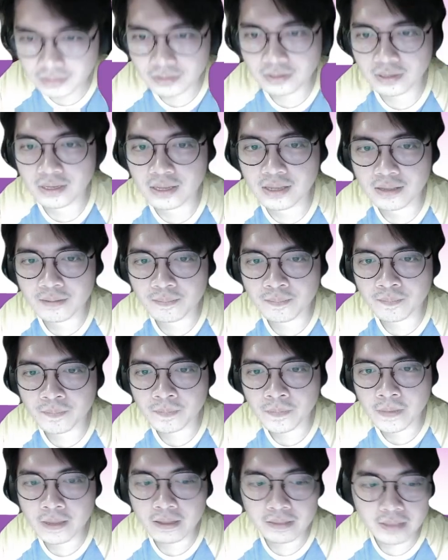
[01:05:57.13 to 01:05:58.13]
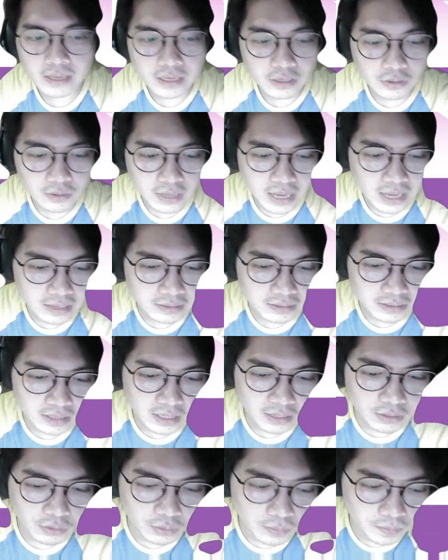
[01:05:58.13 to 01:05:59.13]
right? Thank you guys.
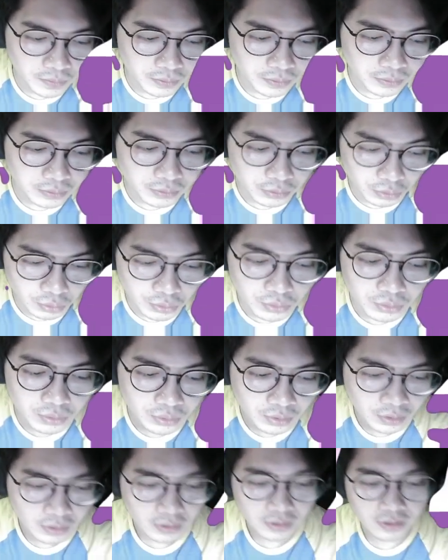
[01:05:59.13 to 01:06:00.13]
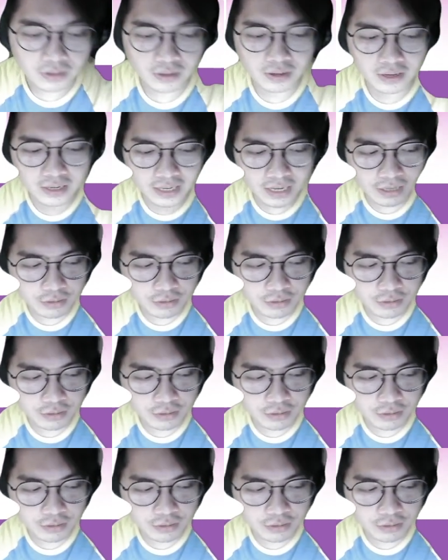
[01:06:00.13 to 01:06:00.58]
I hope you do get